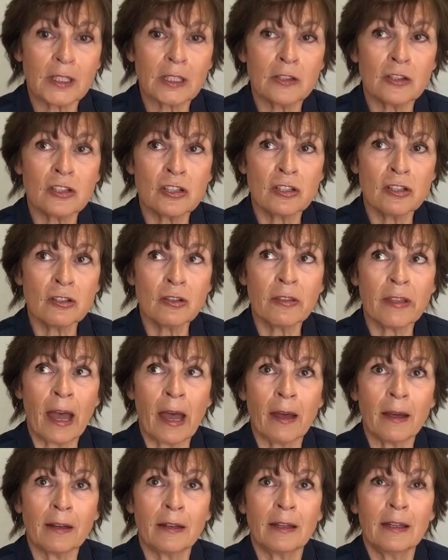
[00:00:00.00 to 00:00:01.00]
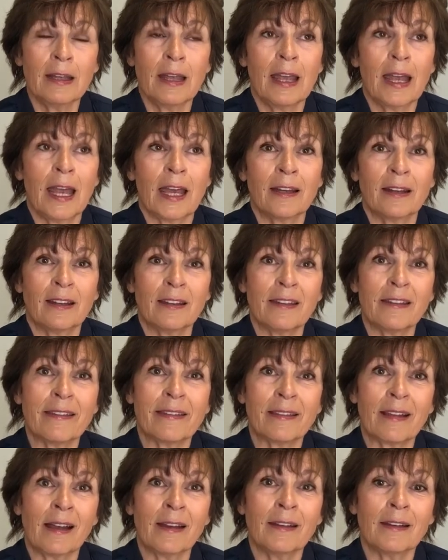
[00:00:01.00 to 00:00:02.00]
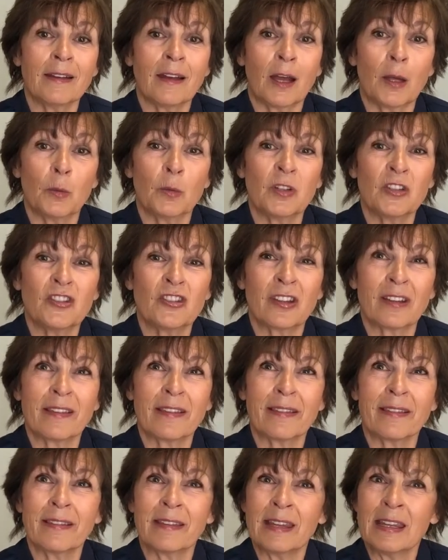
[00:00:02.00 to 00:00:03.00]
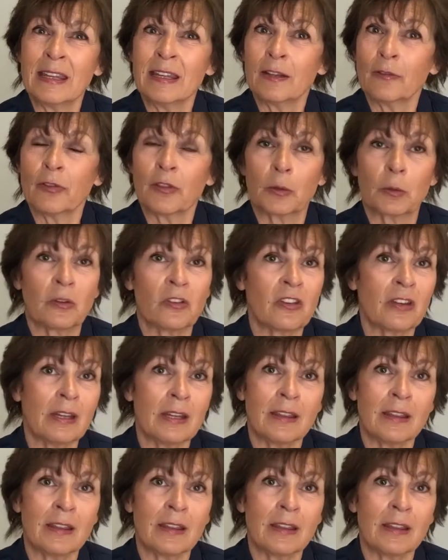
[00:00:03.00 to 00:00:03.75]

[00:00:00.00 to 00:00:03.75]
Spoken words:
to do that, and I decided I would just see if there was